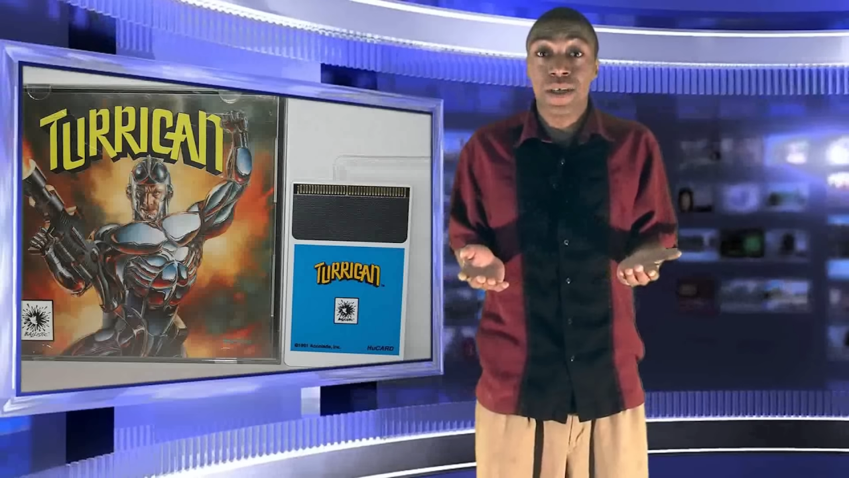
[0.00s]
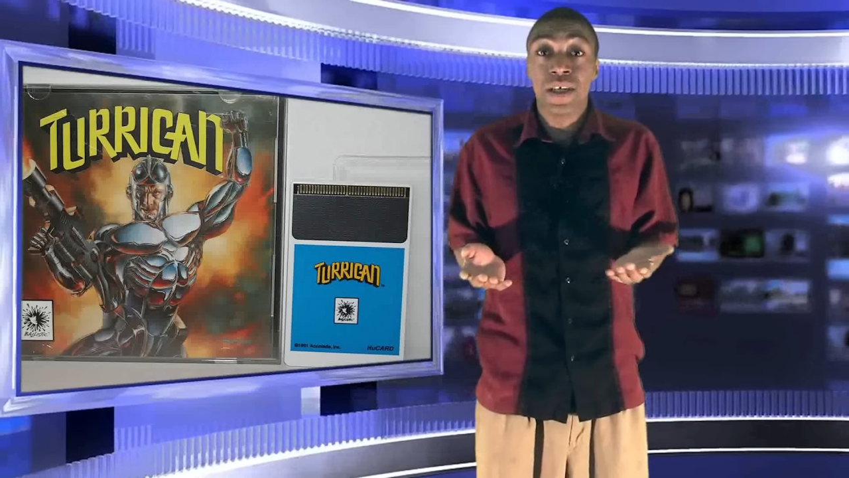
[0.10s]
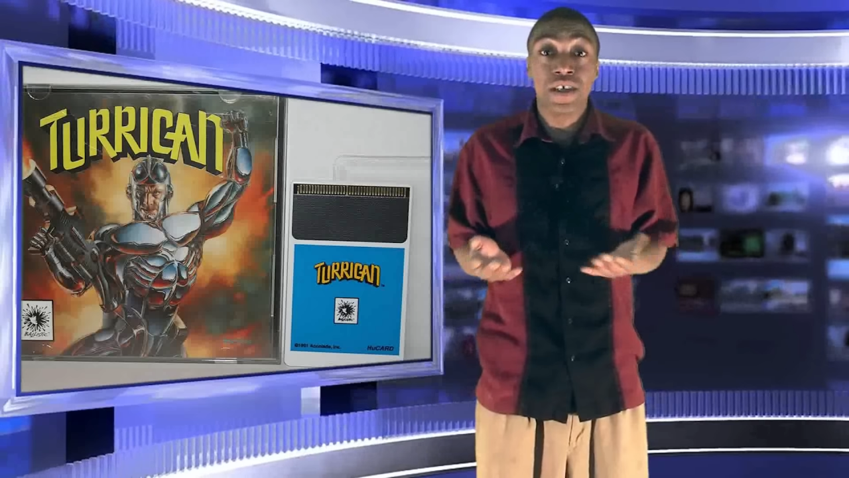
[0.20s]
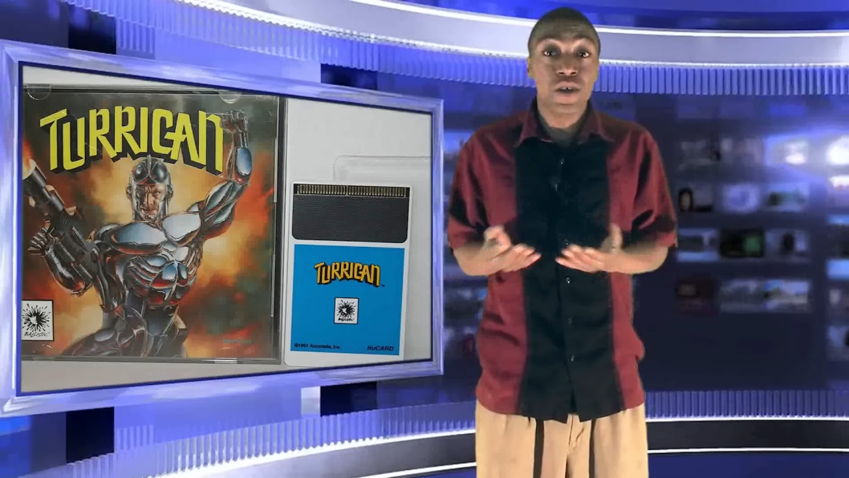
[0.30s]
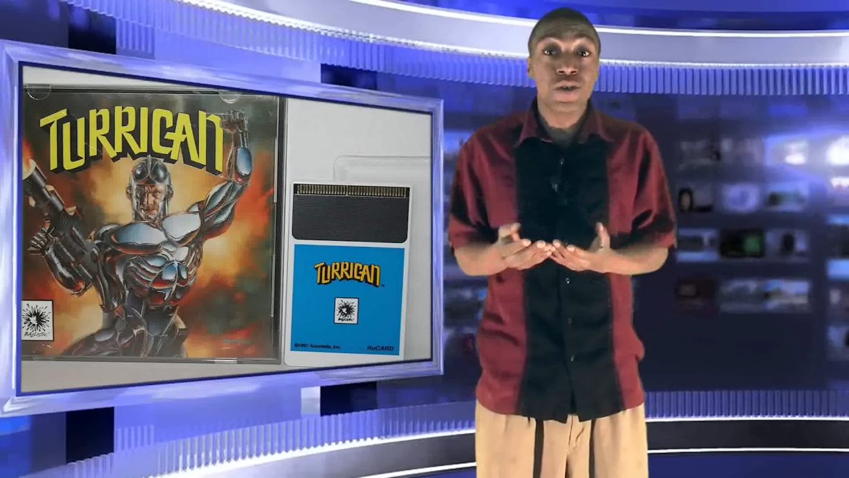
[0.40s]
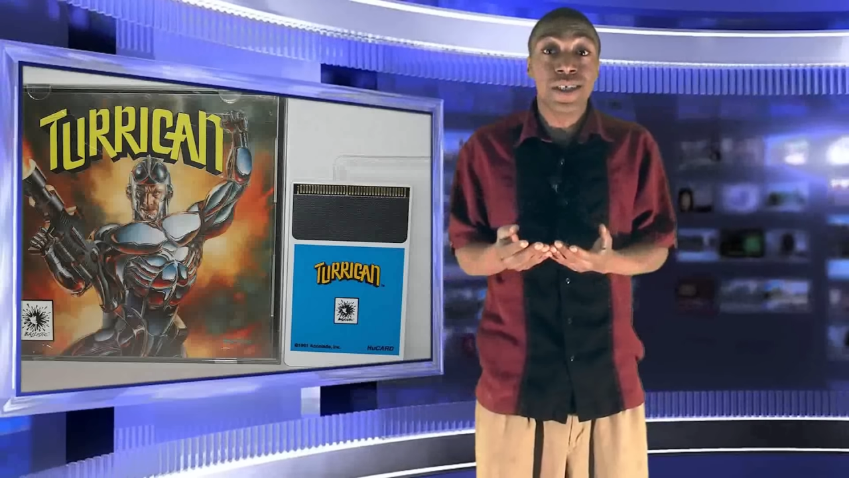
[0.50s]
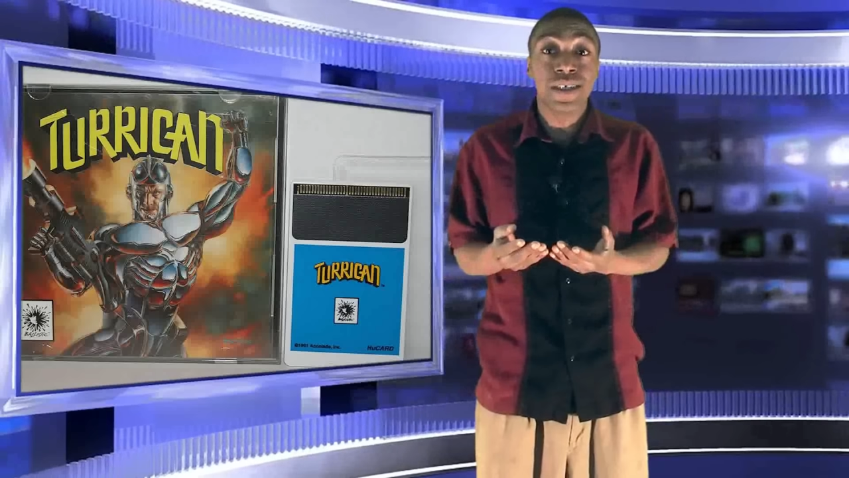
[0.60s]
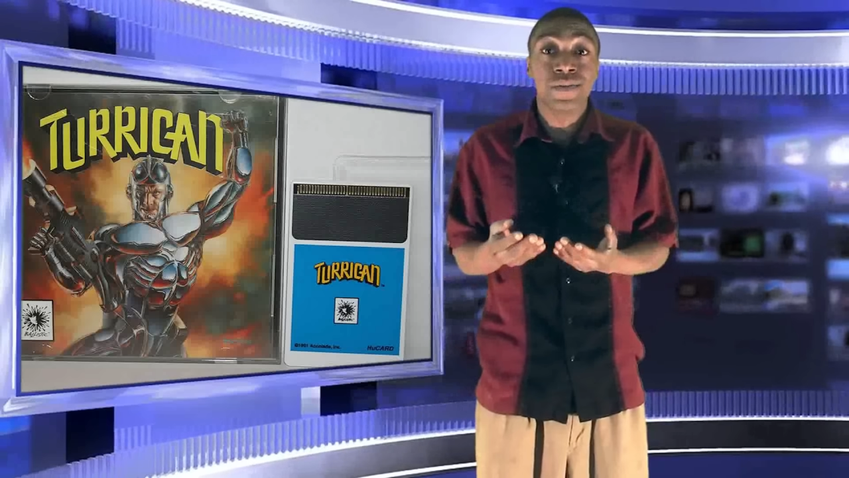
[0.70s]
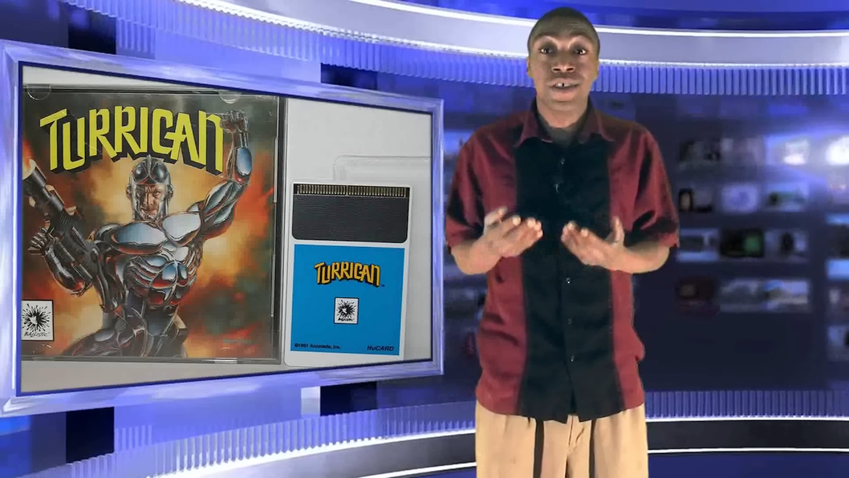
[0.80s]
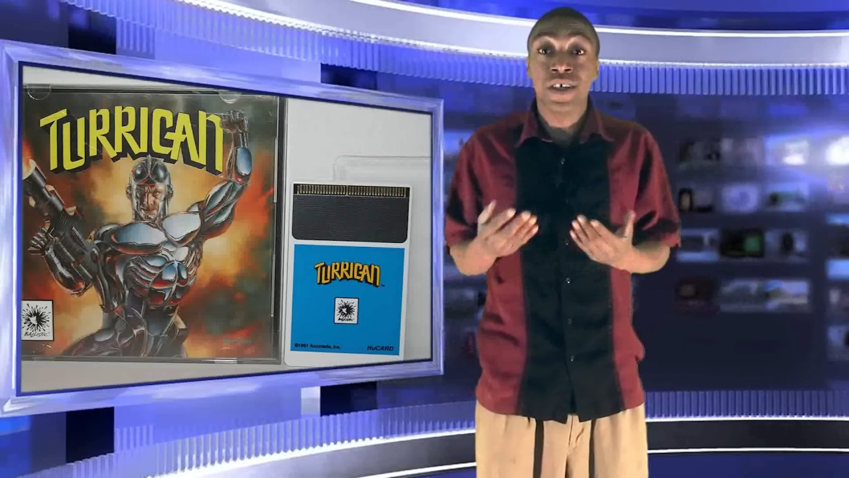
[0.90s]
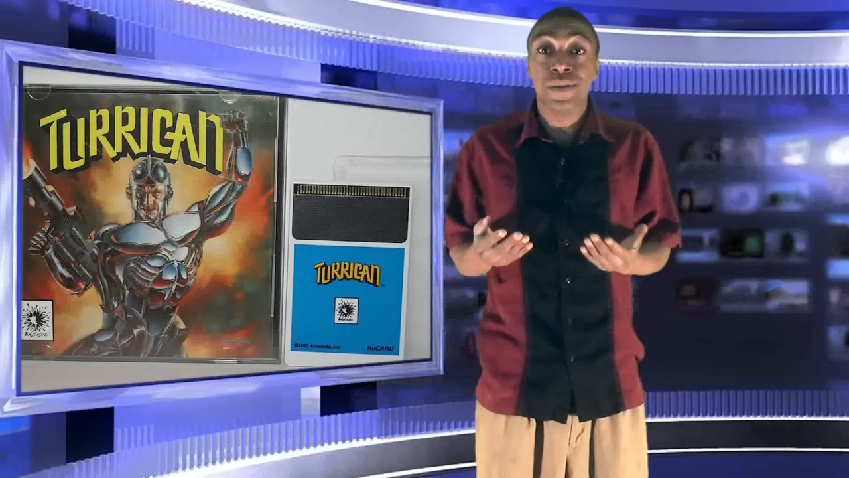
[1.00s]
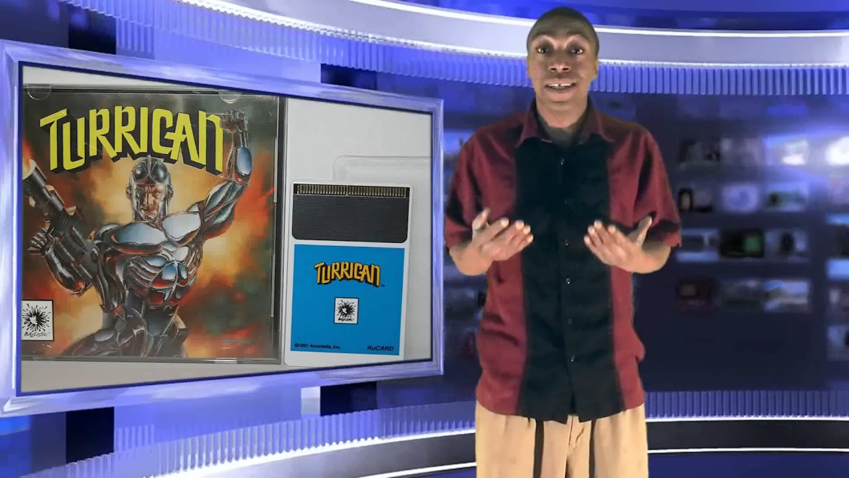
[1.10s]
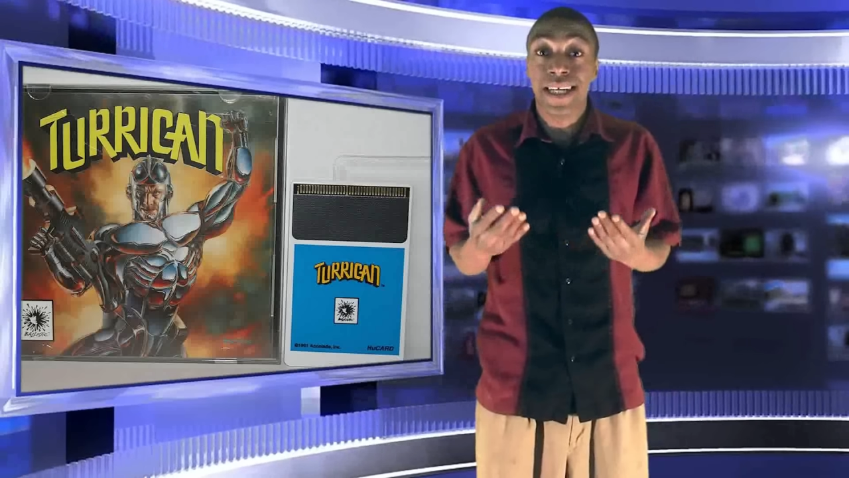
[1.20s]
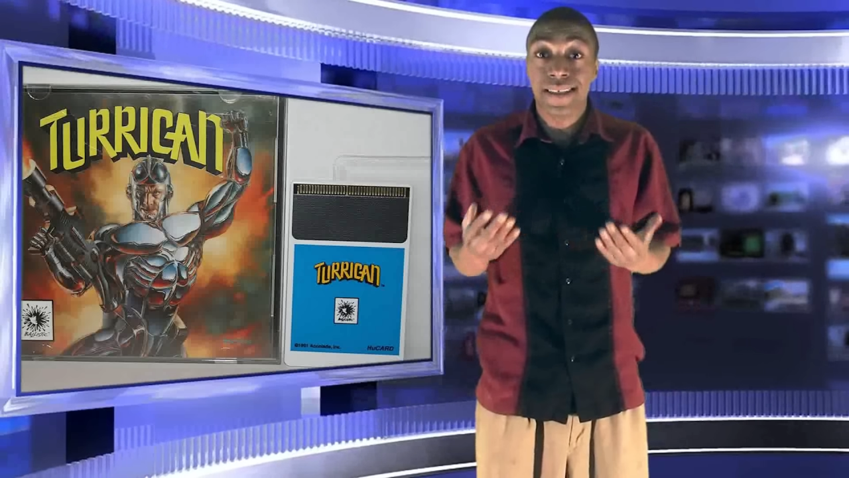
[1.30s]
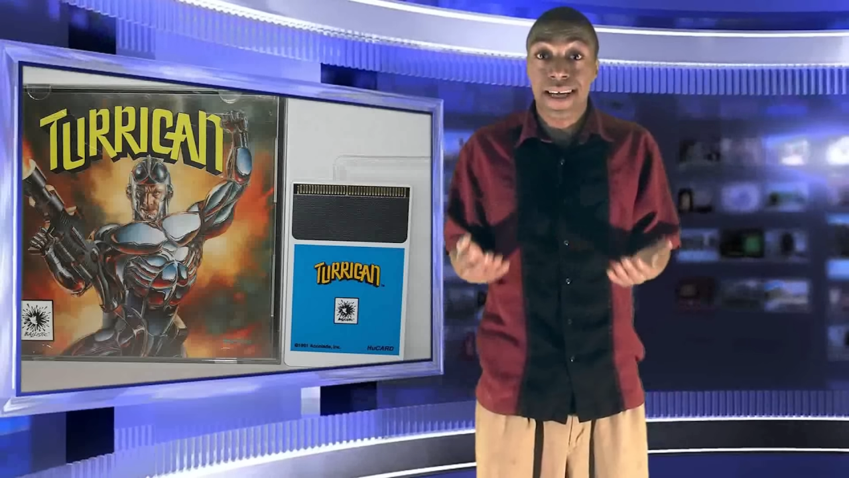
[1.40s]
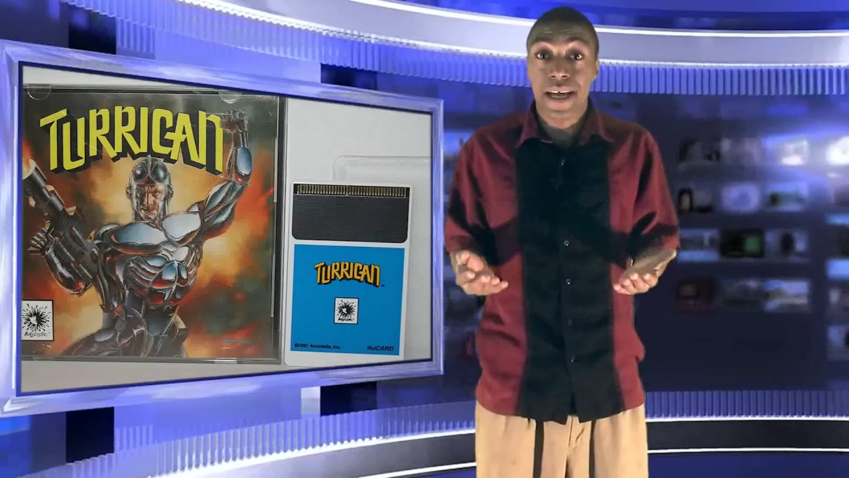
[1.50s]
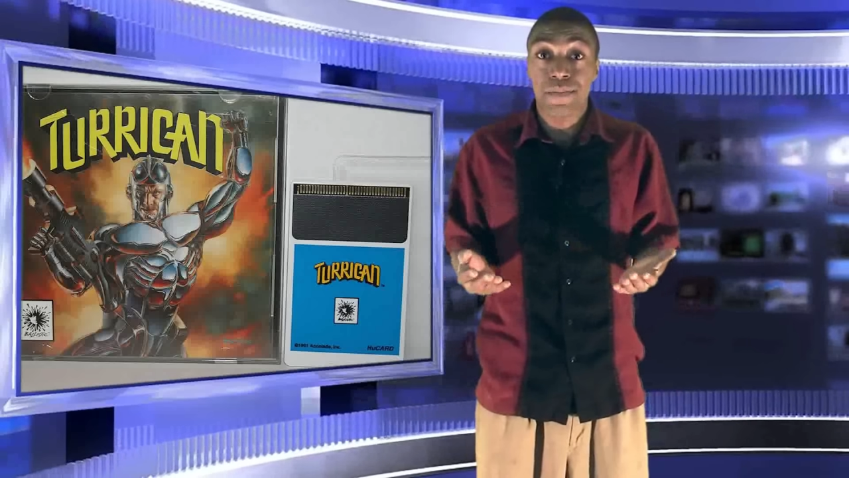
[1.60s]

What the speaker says: of using something like that.